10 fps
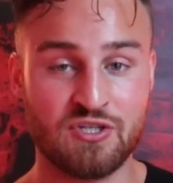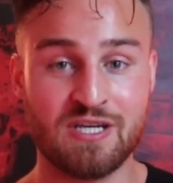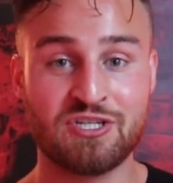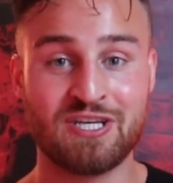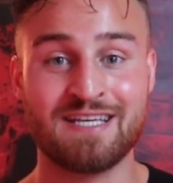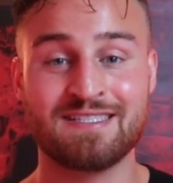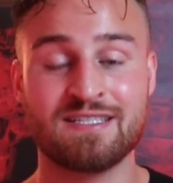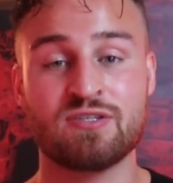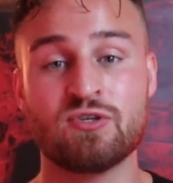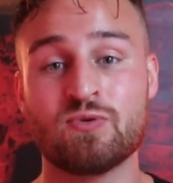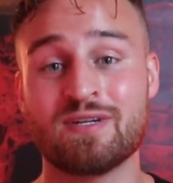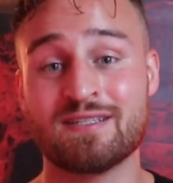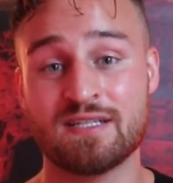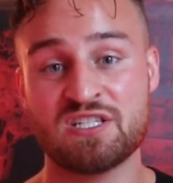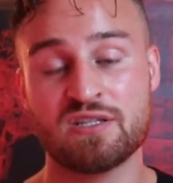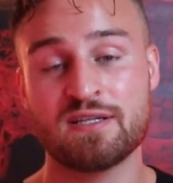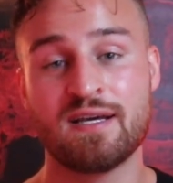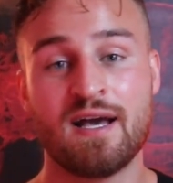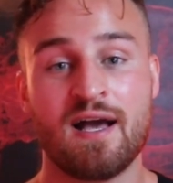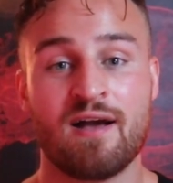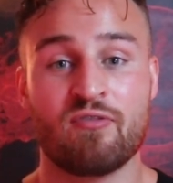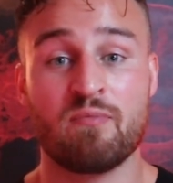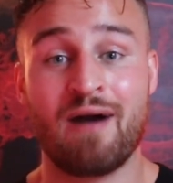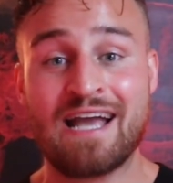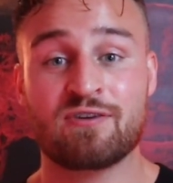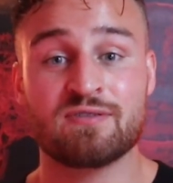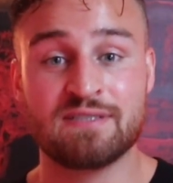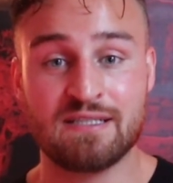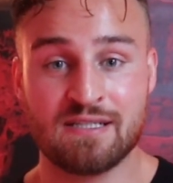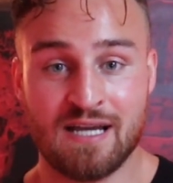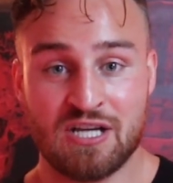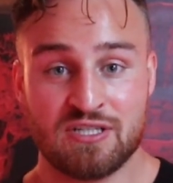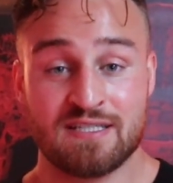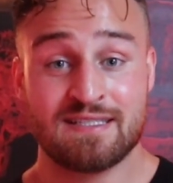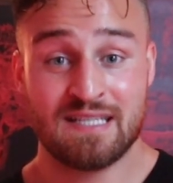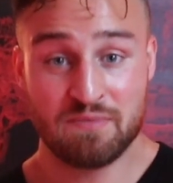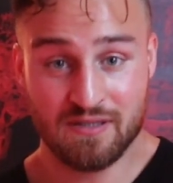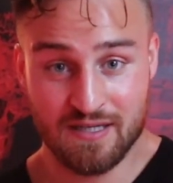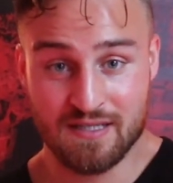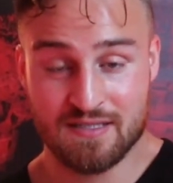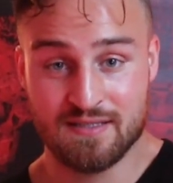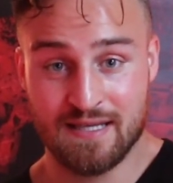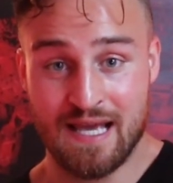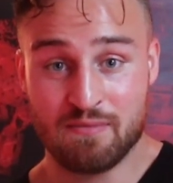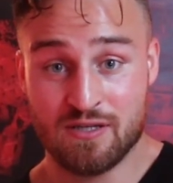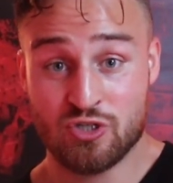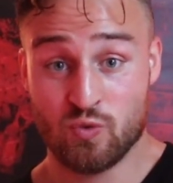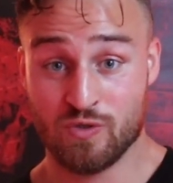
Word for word: of GHKCU and additionally, the microneedling actually stimulates damage